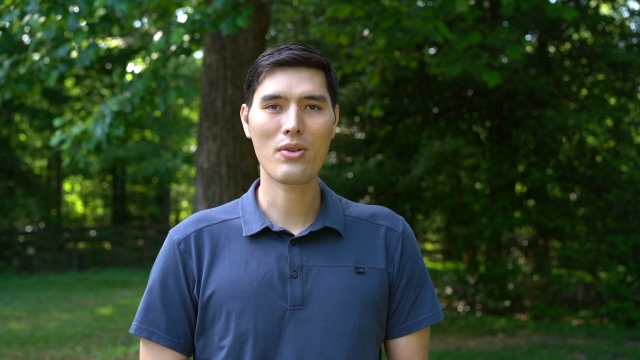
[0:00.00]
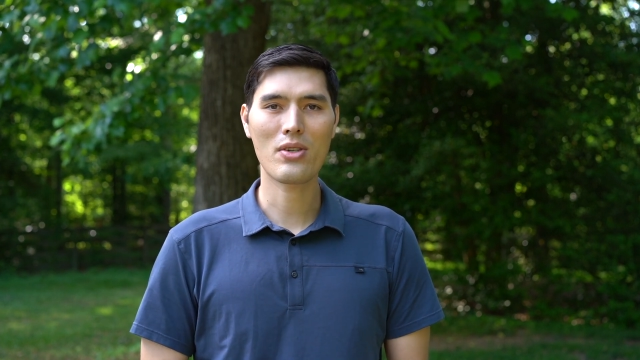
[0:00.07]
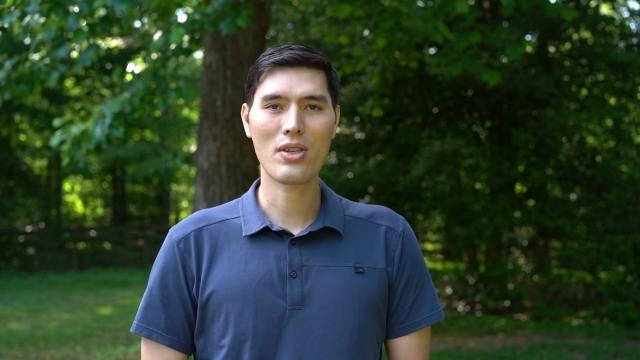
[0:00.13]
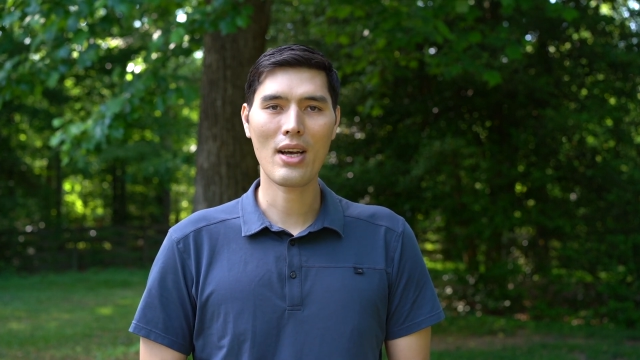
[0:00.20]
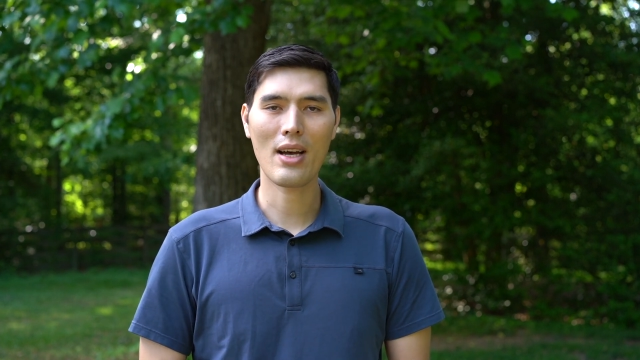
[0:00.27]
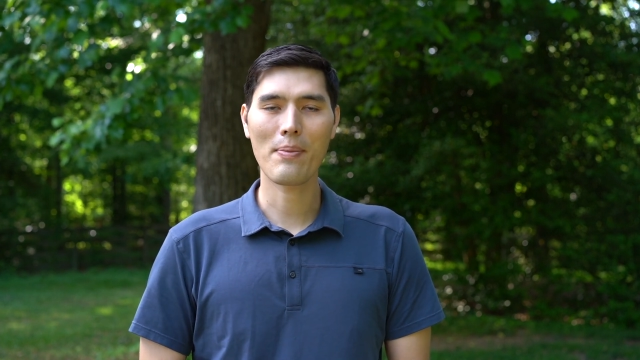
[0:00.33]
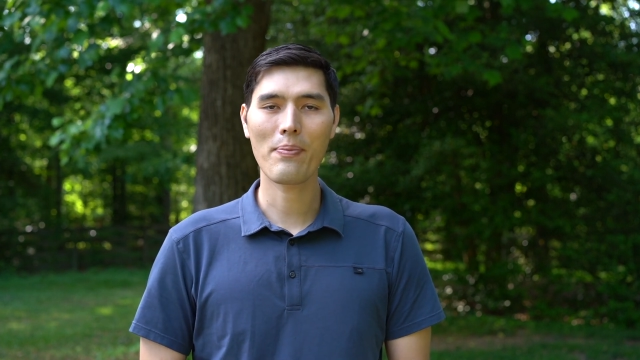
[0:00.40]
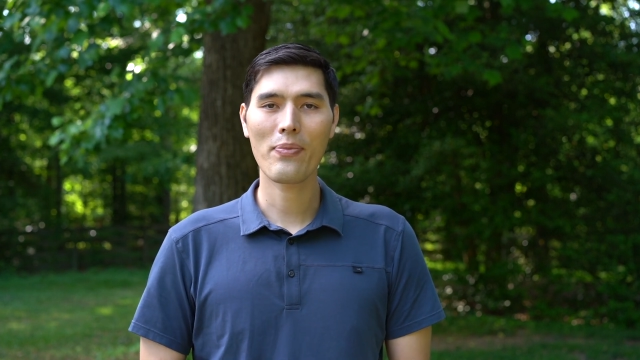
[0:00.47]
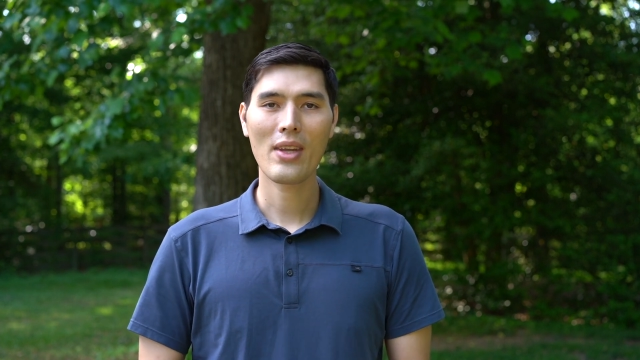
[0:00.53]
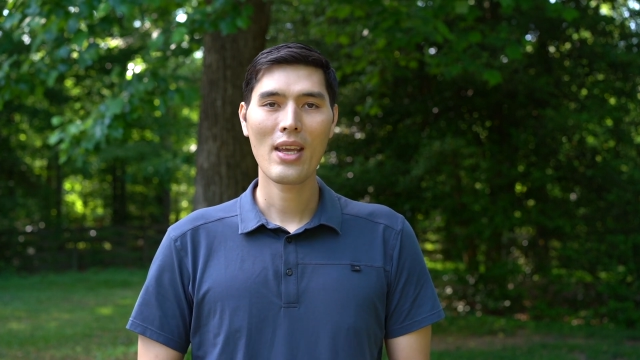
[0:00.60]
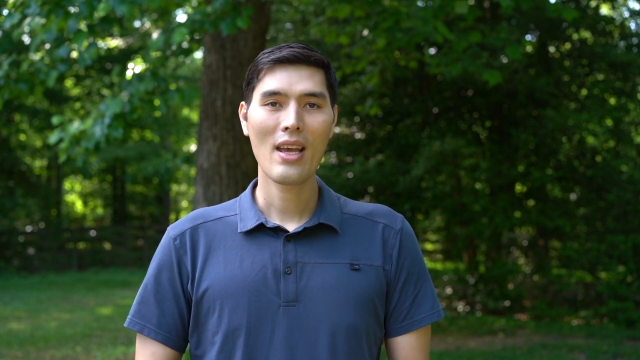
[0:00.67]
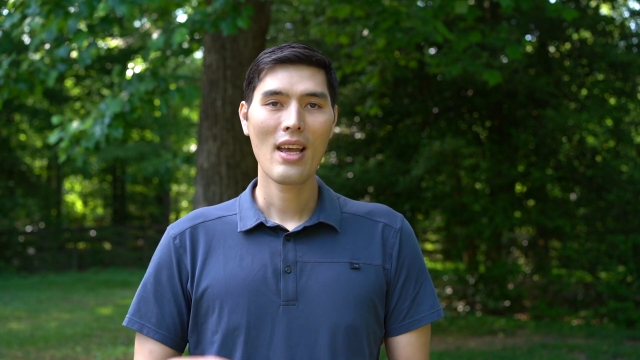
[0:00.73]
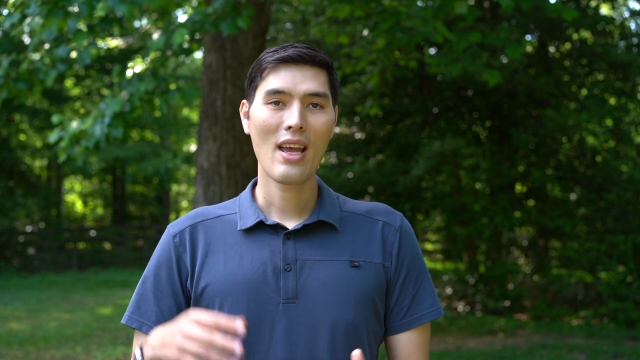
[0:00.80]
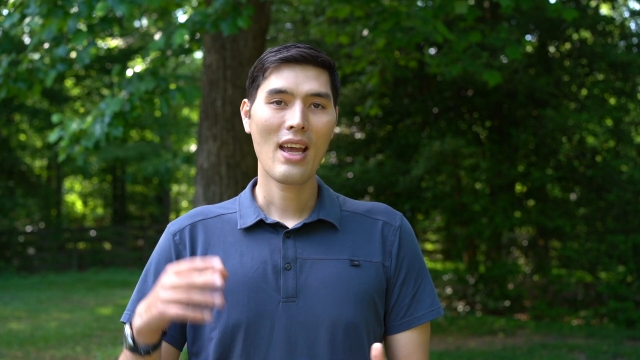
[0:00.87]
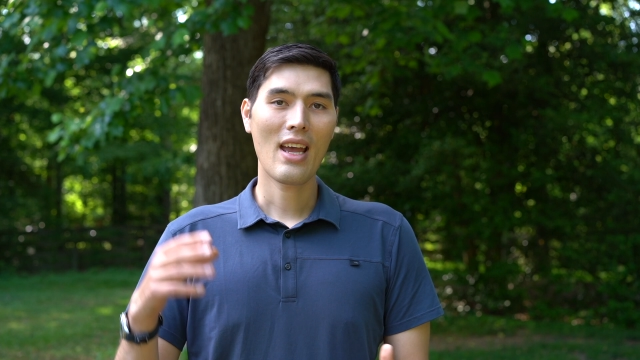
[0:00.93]
shop.
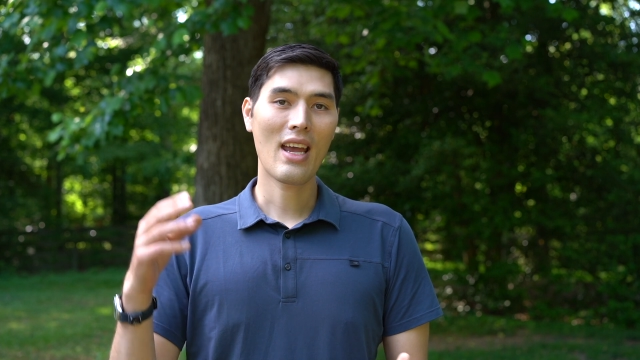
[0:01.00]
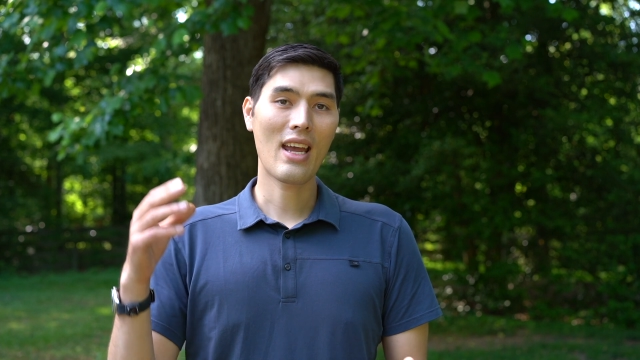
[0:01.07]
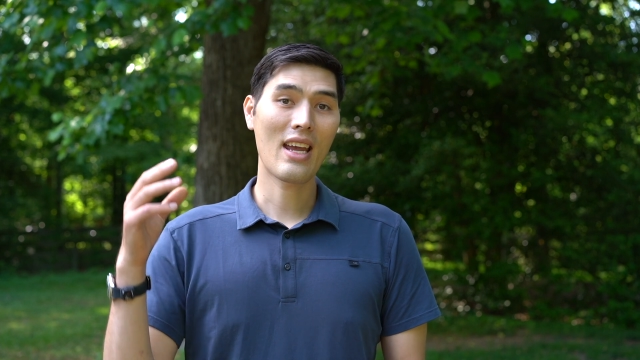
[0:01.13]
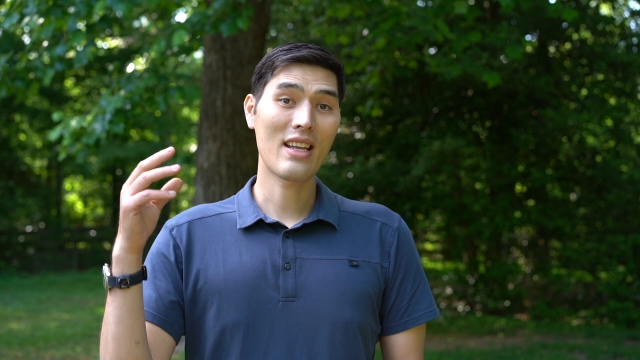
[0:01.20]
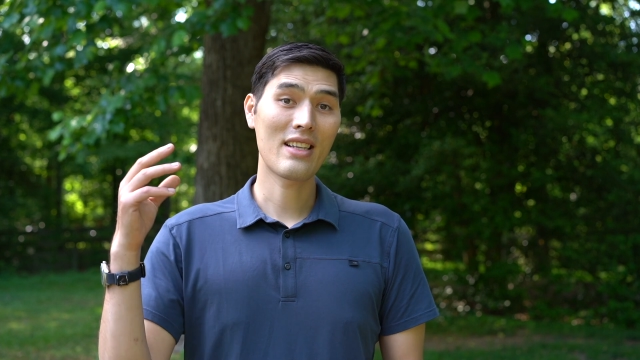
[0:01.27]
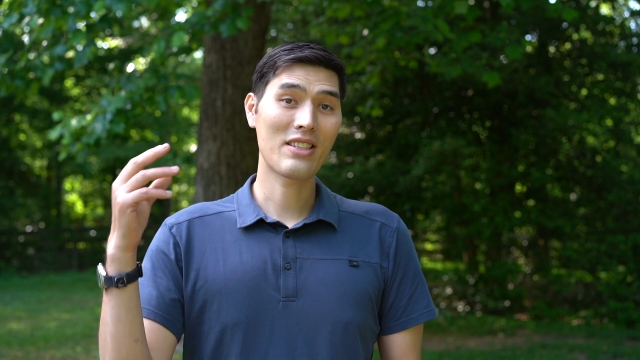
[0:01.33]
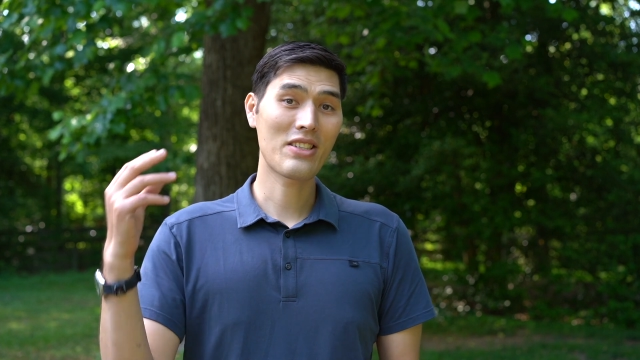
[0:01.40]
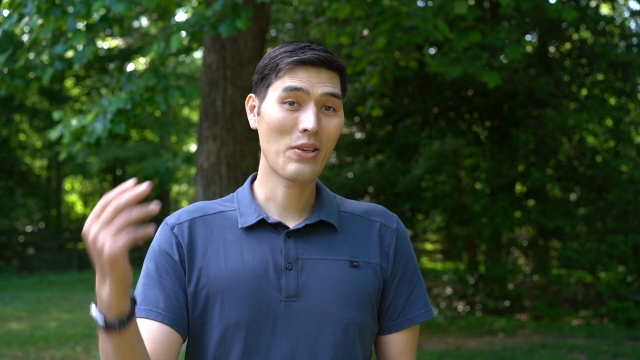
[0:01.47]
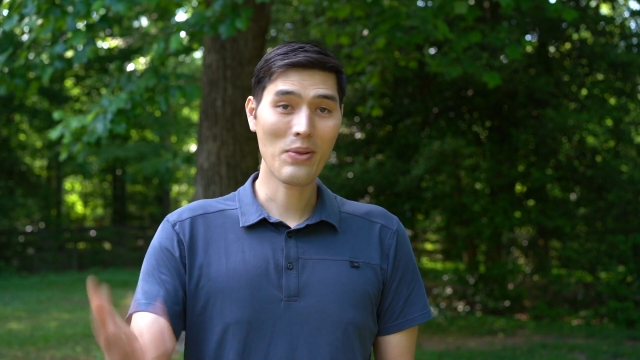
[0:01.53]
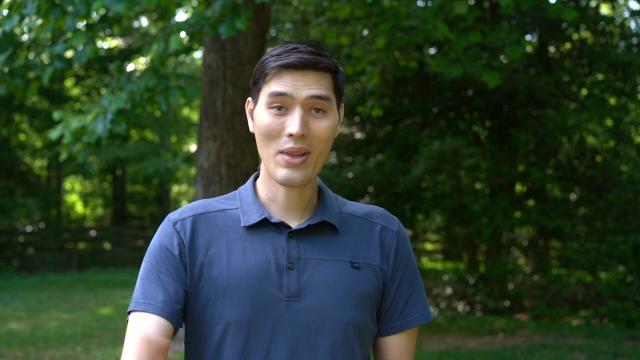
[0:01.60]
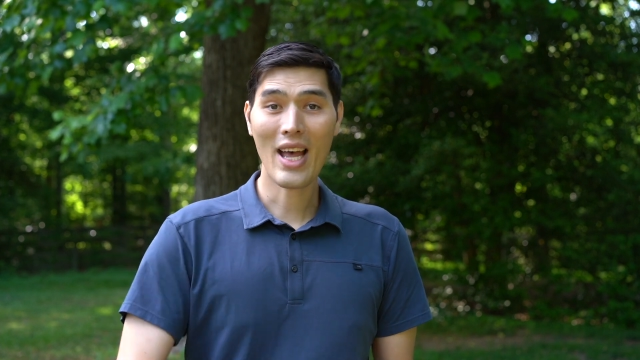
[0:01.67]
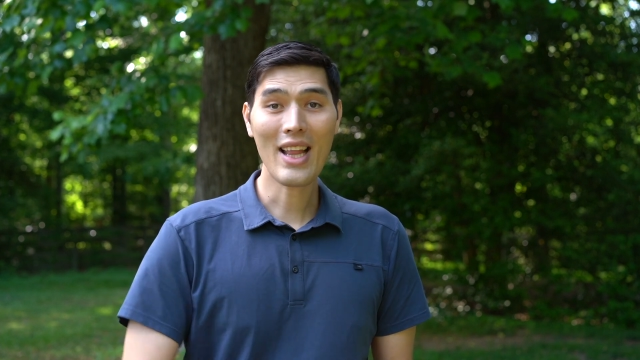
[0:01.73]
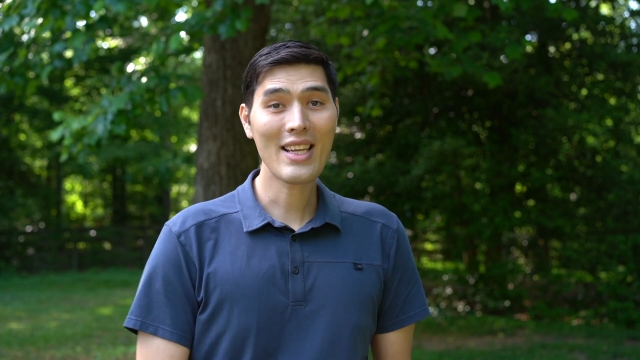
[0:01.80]
And so that